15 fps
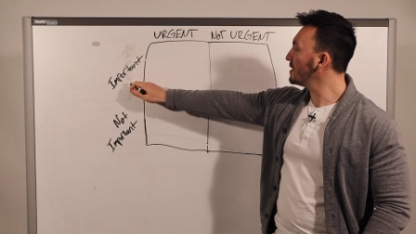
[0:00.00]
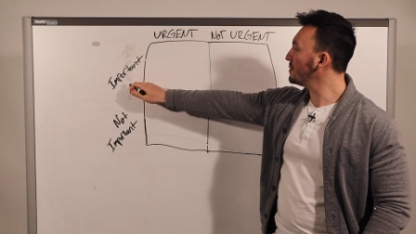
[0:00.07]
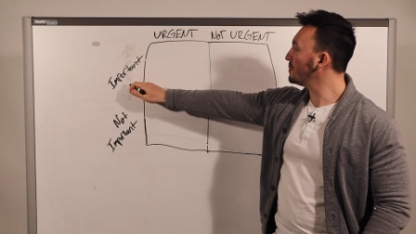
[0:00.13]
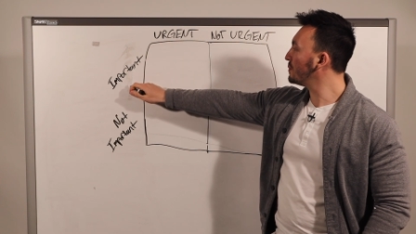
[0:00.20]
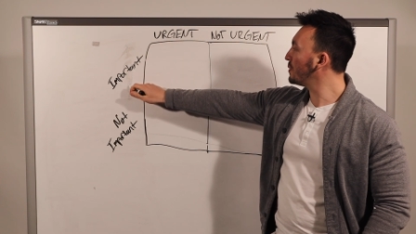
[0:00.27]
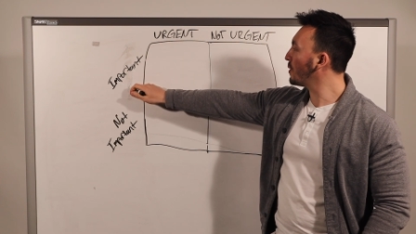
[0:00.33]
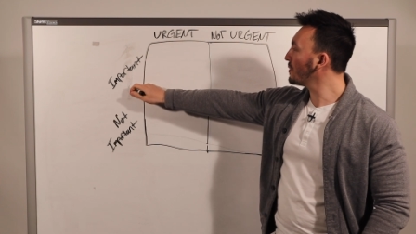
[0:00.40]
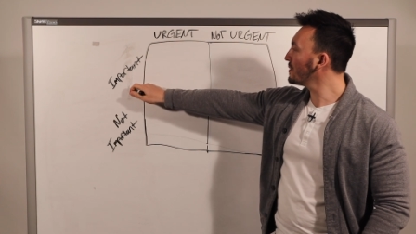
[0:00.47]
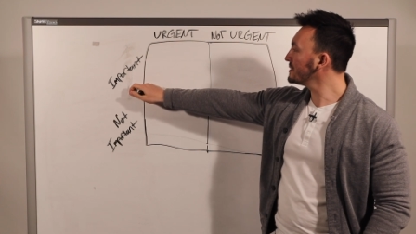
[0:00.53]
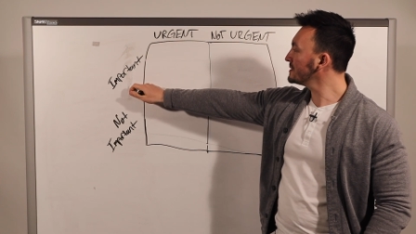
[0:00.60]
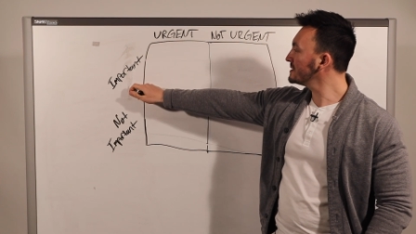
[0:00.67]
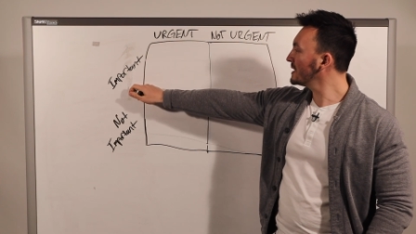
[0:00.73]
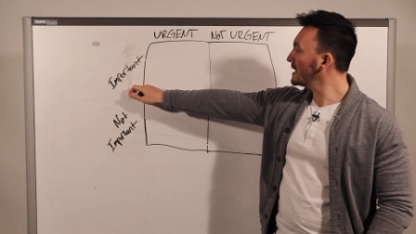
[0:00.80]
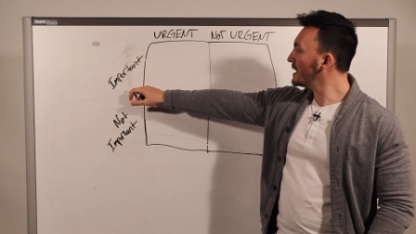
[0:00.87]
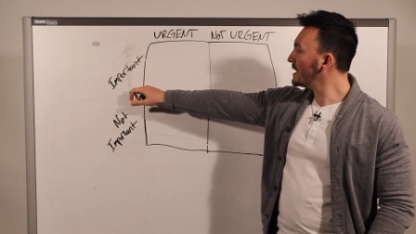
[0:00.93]

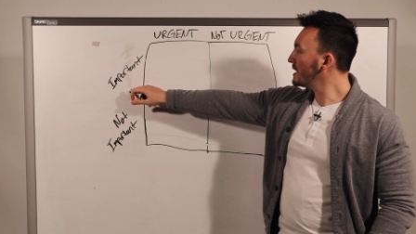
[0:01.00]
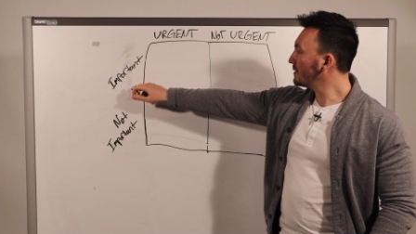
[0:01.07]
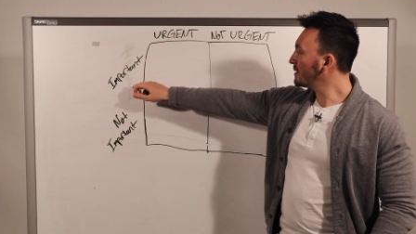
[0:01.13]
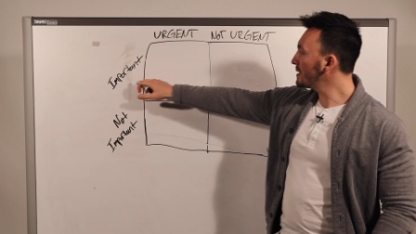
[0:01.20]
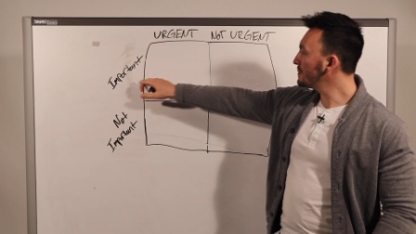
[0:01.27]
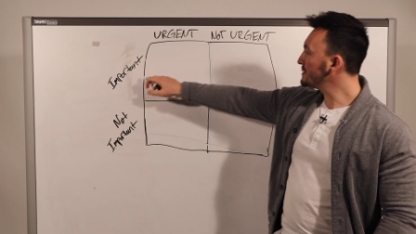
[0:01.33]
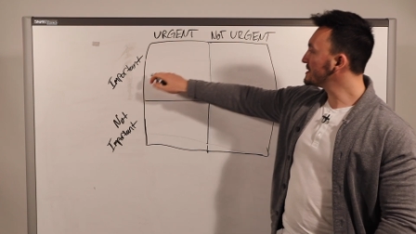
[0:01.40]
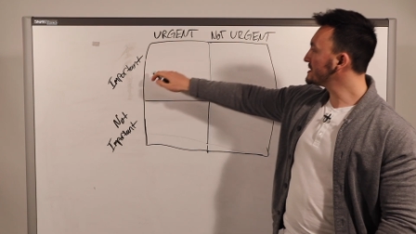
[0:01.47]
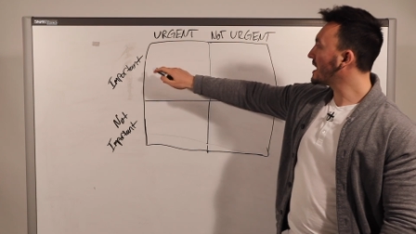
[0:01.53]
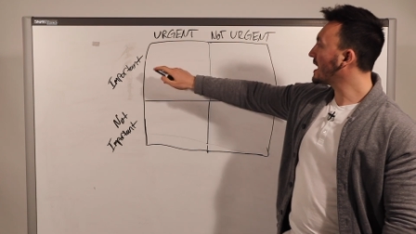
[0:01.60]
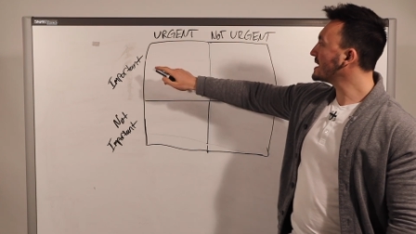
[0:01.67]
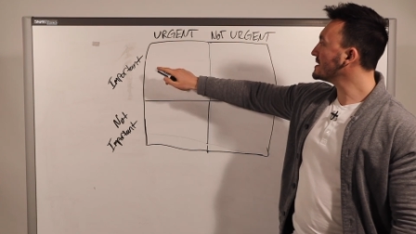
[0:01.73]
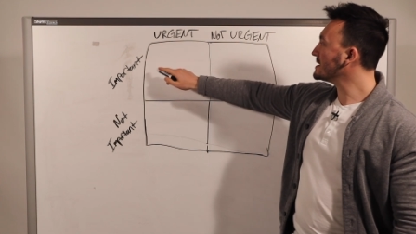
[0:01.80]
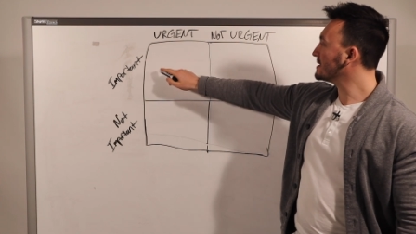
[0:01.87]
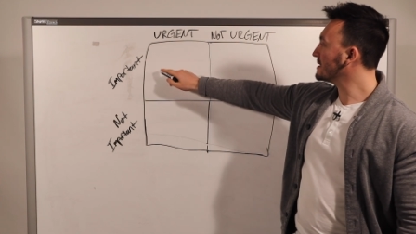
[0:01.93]
important right
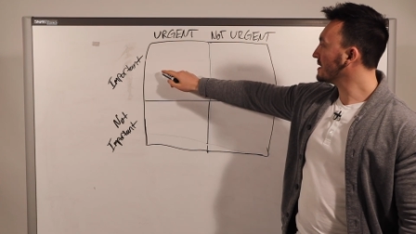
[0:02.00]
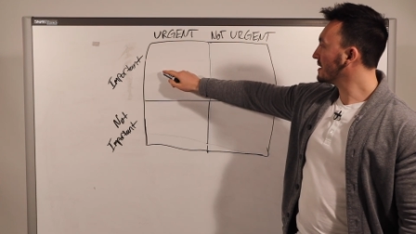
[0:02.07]
beside